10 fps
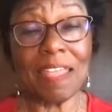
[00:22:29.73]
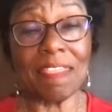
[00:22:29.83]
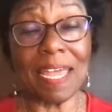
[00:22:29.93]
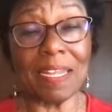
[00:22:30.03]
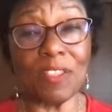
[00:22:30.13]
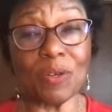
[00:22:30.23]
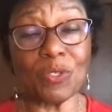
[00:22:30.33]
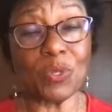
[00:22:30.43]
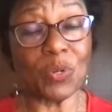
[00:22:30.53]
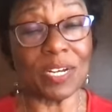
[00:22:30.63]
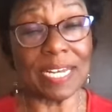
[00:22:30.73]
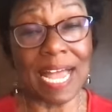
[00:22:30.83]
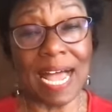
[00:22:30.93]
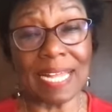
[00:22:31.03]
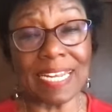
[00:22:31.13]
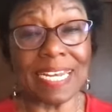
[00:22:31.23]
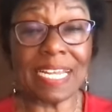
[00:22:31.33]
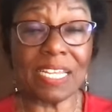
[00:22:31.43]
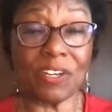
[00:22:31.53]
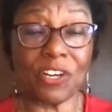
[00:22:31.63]
than those who are not. And
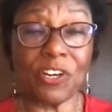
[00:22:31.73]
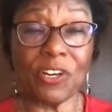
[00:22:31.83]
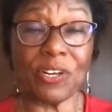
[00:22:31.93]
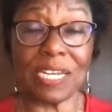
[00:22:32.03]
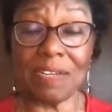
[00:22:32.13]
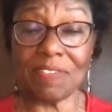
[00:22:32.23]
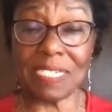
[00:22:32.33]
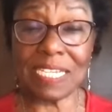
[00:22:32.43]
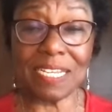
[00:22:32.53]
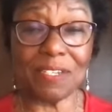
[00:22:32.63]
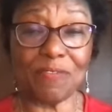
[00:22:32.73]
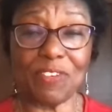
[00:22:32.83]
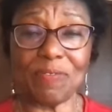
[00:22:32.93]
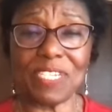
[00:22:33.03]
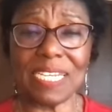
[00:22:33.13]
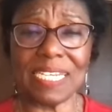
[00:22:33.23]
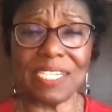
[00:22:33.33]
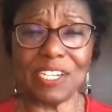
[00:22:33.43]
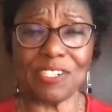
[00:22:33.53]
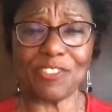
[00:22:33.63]
it can occur even 10 to
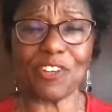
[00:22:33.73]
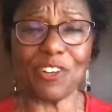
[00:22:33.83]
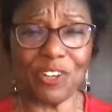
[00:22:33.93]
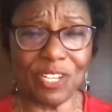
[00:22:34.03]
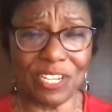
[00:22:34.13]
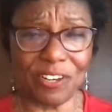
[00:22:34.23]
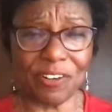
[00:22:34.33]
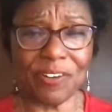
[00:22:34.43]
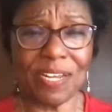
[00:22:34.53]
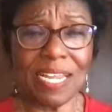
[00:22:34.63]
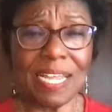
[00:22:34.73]
15 years earlier